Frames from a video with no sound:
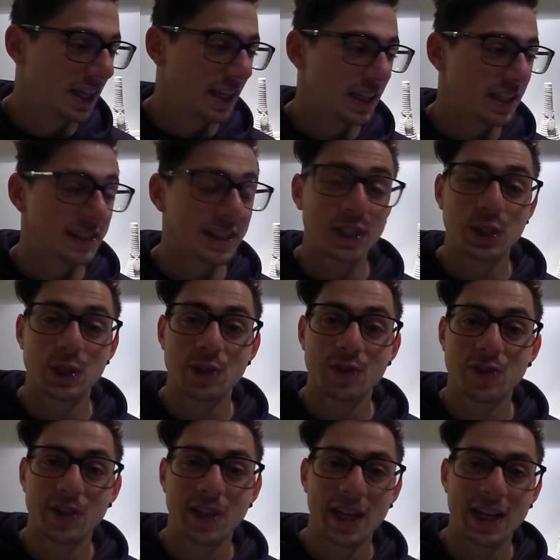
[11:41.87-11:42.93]
Stay tuned
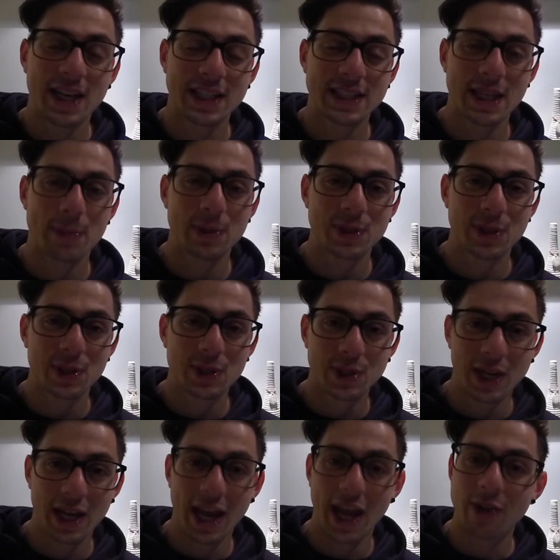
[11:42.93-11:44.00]
for that next episode,
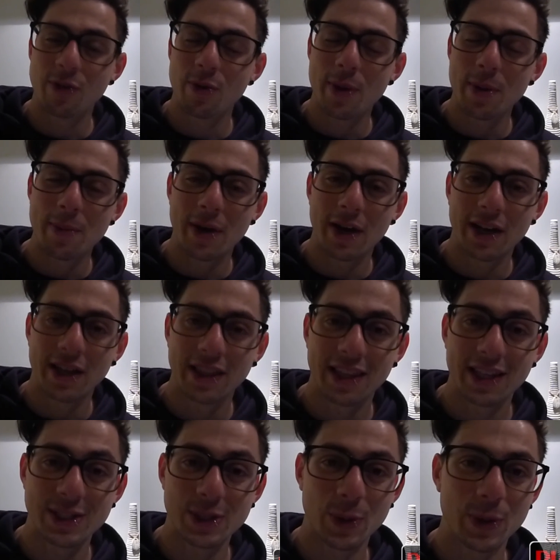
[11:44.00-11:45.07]
and remember,
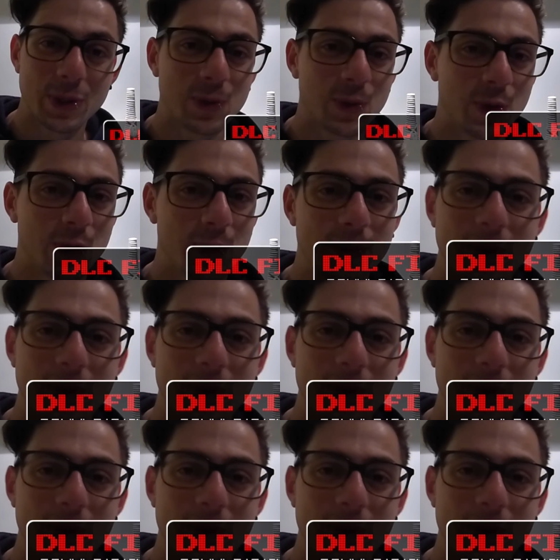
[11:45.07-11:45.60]
there's always room